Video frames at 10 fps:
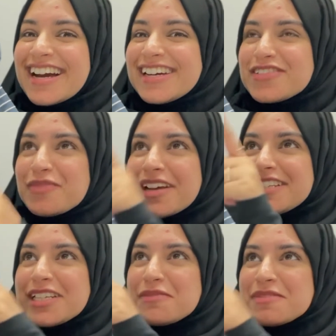I have my
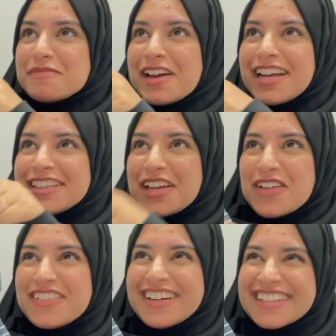team behind the
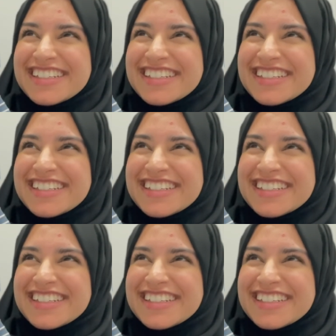camera.